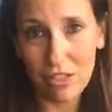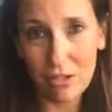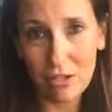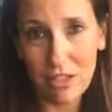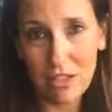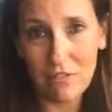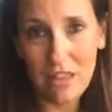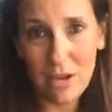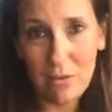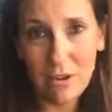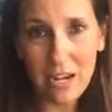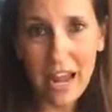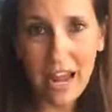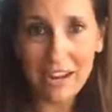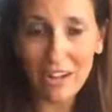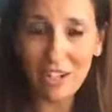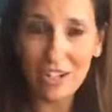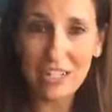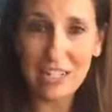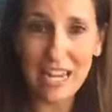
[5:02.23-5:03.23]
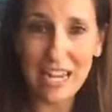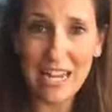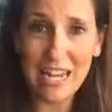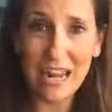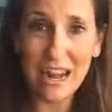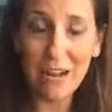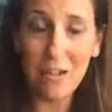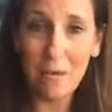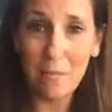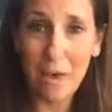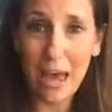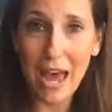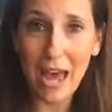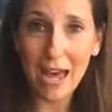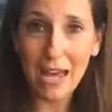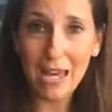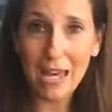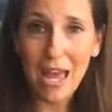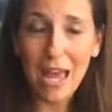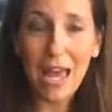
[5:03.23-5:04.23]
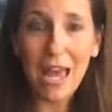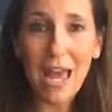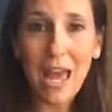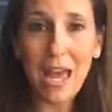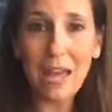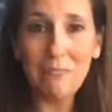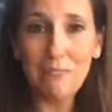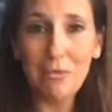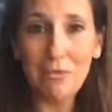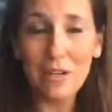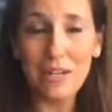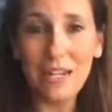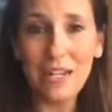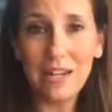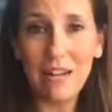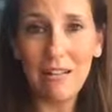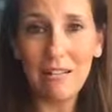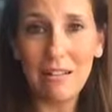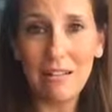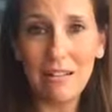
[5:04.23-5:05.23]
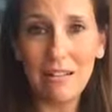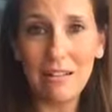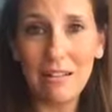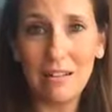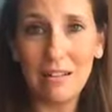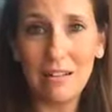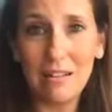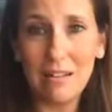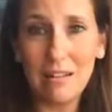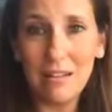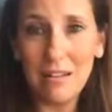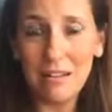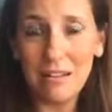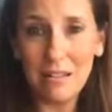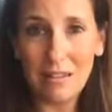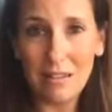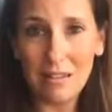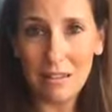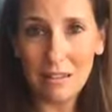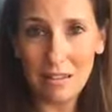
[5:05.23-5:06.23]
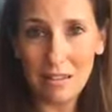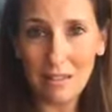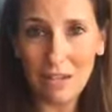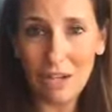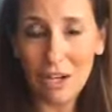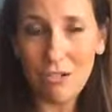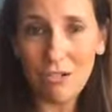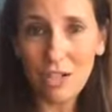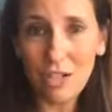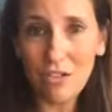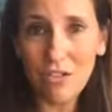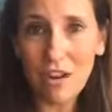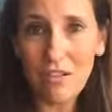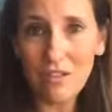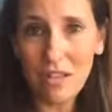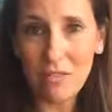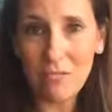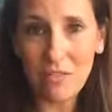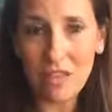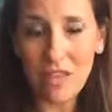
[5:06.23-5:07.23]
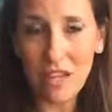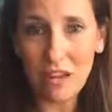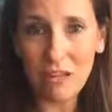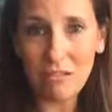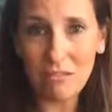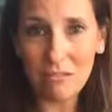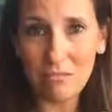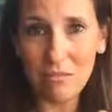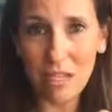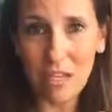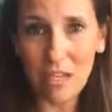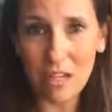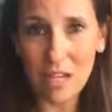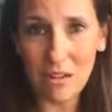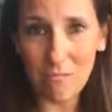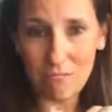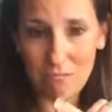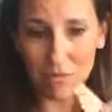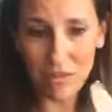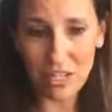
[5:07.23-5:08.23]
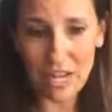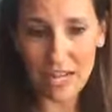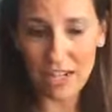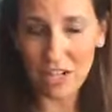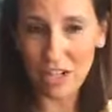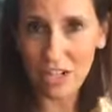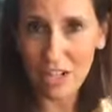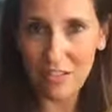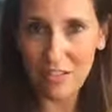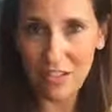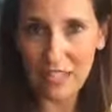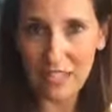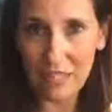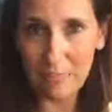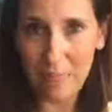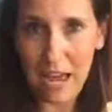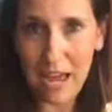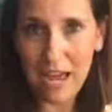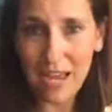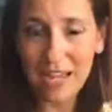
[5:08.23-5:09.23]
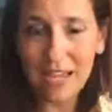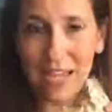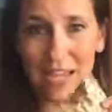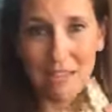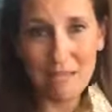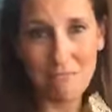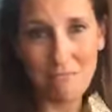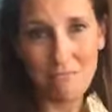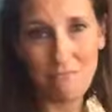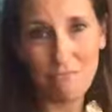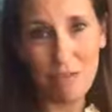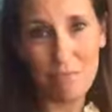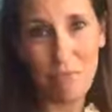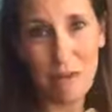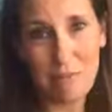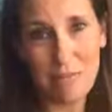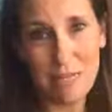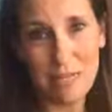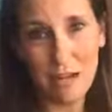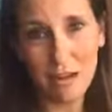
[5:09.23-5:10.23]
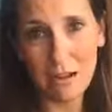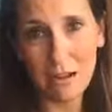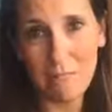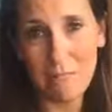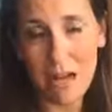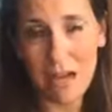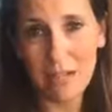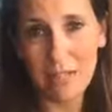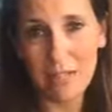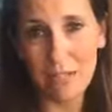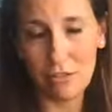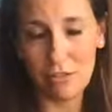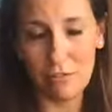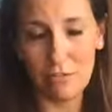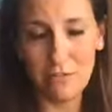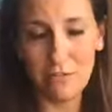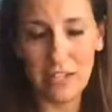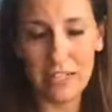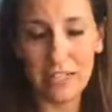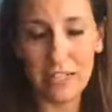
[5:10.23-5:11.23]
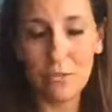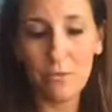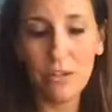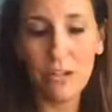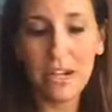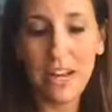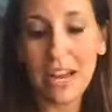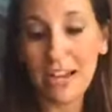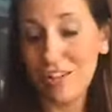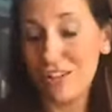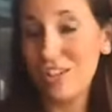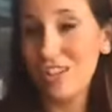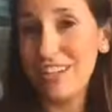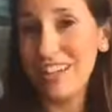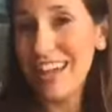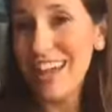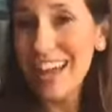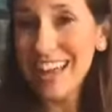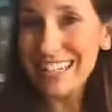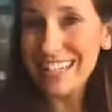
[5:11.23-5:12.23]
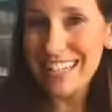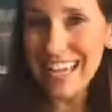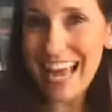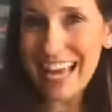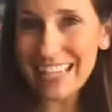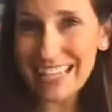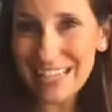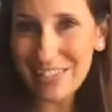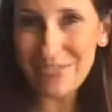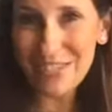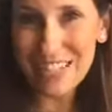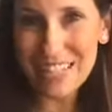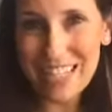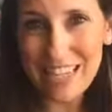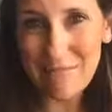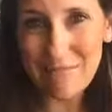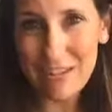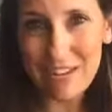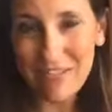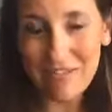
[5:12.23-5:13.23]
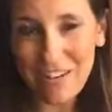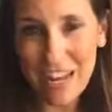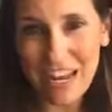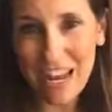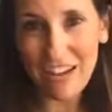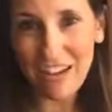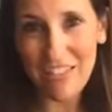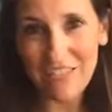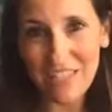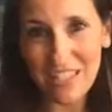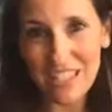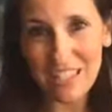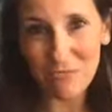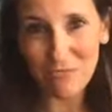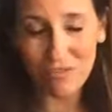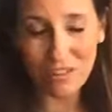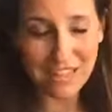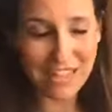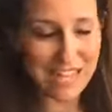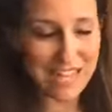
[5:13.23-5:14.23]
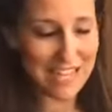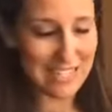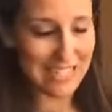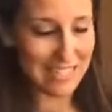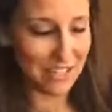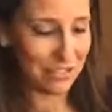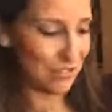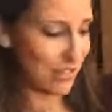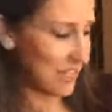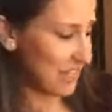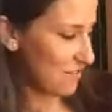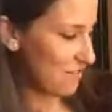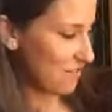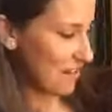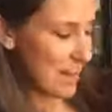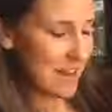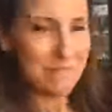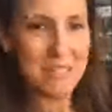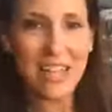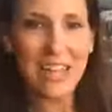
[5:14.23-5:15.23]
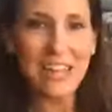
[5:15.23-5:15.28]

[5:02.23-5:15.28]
So if they were to actually take it out of the bag and put it in the toaster oven without any protection of this bag, it would probably not come back as gluten-free. So we're gonna actually test with Nima to find out if this really is gluten-free.